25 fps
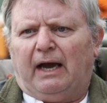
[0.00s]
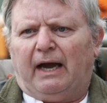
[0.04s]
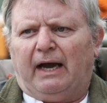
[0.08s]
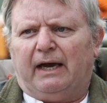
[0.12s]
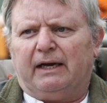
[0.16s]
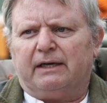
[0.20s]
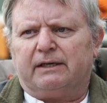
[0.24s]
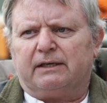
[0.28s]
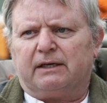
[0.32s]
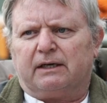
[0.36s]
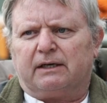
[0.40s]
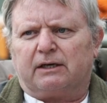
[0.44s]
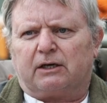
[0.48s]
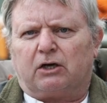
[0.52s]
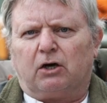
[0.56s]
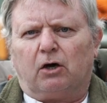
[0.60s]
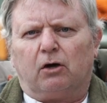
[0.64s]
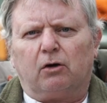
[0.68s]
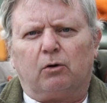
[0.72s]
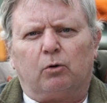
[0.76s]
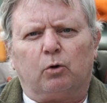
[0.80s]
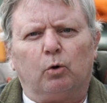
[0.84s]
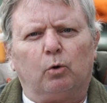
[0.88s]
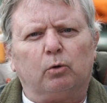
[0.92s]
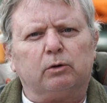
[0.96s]
and
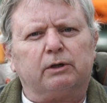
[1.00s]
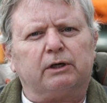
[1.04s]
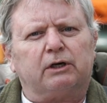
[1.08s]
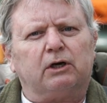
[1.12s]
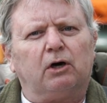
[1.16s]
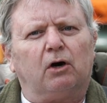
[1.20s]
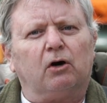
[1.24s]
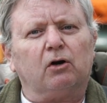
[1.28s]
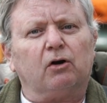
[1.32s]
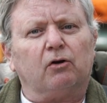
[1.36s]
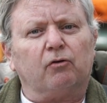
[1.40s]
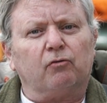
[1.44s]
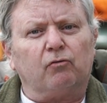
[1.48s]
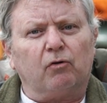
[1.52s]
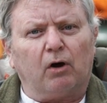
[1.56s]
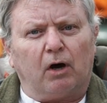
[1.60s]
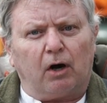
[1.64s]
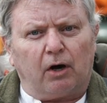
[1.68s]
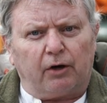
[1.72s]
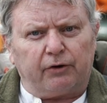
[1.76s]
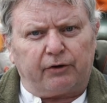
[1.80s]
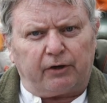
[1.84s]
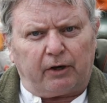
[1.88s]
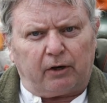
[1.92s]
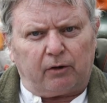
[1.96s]
called the
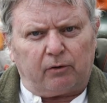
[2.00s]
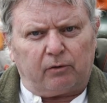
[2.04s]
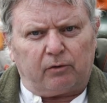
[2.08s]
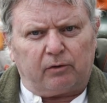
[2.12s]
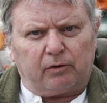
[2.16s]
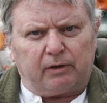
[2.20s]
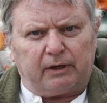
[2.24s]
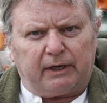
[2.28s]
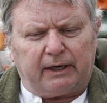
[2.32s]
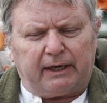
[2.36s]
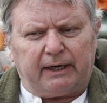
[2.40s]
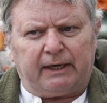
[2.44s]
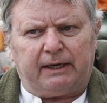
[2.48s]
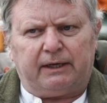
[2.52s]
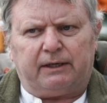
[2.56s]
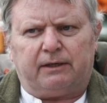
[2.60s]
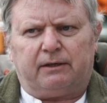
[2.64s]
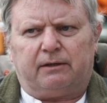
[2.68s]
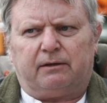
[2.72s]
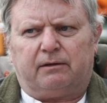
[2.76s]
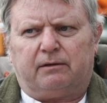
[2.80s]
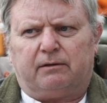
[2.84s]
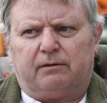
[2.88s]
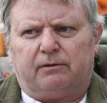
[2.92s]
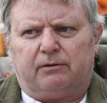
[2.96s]
Colorado
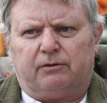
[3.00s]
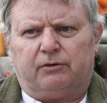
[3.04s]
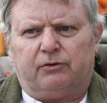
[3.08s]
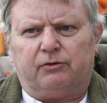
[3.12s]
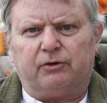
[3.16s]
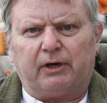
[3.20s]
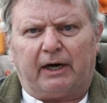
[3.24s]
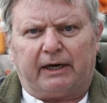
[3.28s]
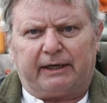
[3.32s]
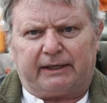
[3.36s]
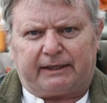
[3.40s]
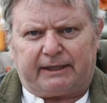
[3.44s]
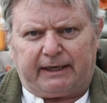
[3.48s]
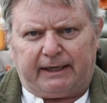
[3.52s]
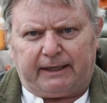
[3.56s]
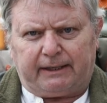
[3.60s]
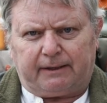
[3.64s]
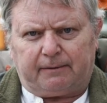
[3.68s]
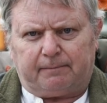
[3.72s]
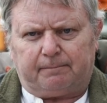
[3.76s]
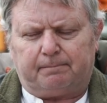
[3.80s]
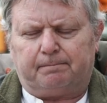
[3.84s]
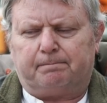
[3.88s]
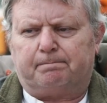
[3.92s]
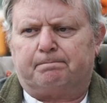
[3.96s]
in the United
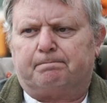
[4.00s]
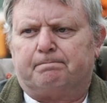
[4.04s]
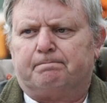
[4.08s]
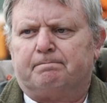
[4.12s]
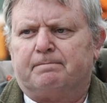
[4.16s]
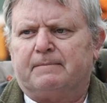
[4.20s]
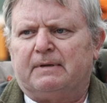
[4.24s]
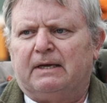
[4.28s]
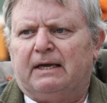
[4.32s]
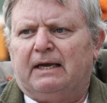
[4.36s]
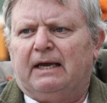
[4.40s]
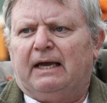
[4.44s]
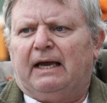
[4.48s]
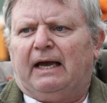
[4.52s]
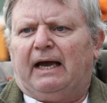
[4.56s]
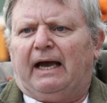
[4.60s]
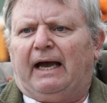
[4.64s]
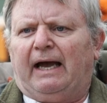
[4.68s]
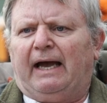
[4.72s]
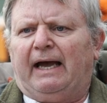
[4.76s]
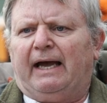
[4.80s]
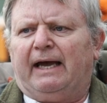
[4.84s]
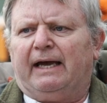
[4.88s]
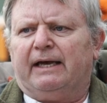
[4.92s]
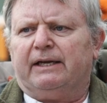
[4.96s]
Kingdom.
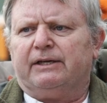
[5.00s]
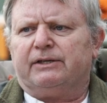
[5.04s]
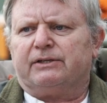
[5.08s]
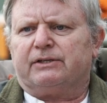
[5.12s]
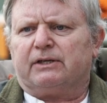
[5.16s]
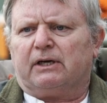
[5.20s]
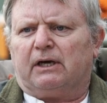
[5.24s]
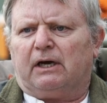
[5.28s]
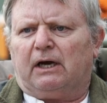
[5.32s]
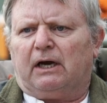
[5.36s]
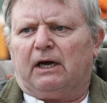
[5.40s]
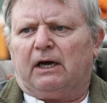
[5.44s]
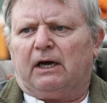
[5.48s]
And